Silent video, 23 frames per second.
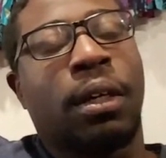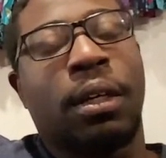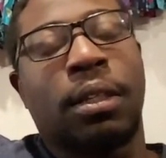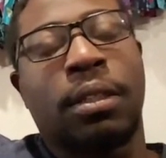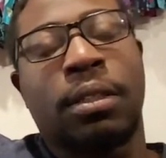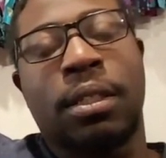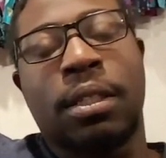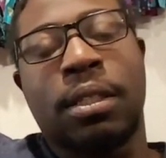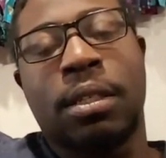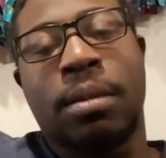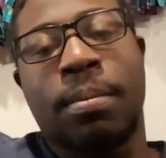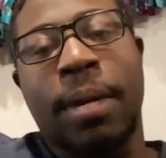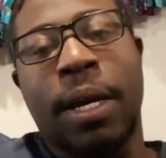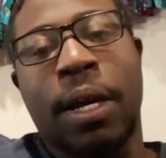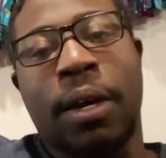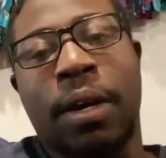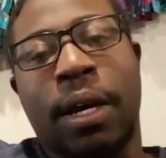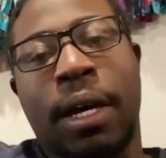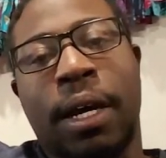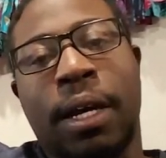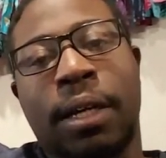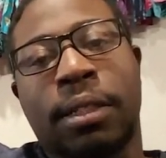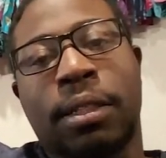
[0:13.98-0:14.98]
since about
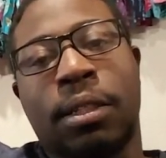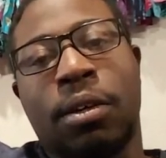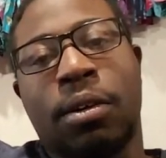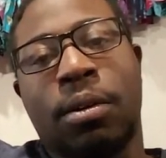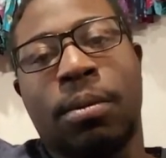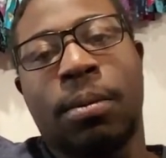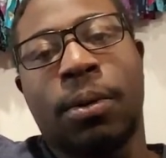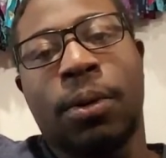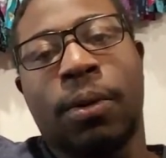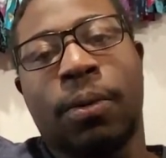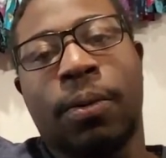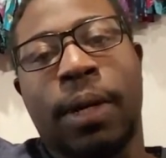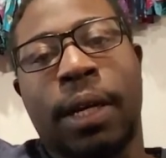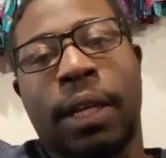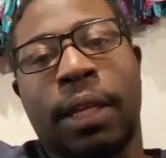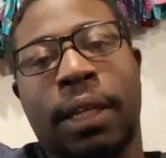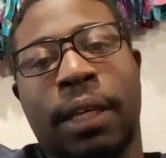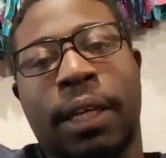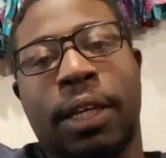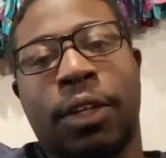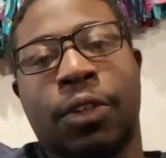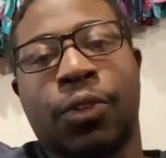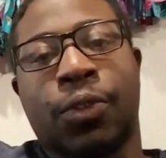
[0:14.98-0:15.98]
October around
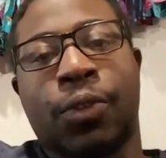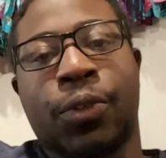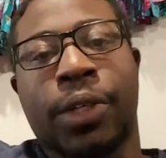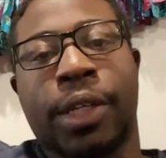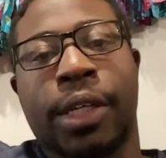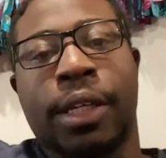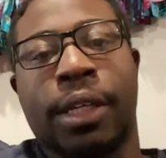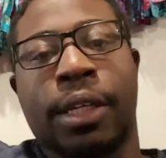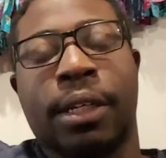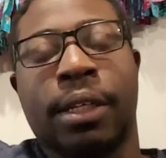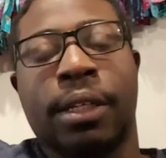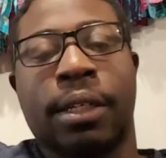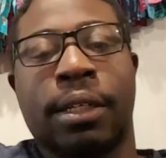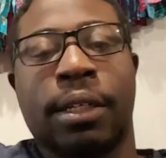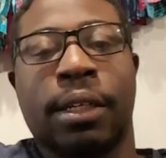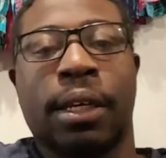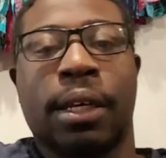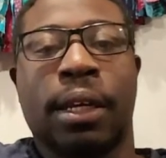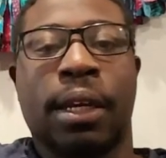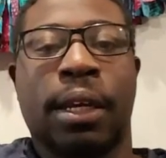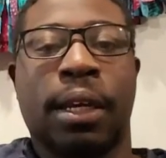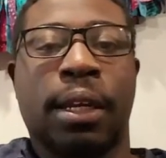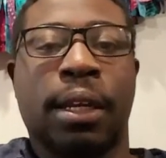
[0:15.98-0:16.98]
the country,
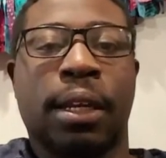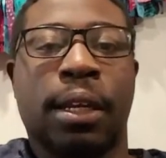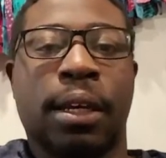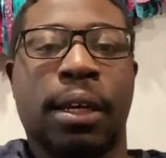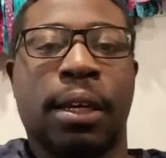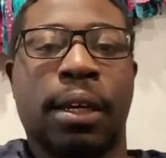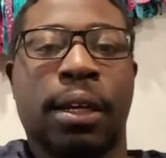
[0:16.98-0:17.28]
and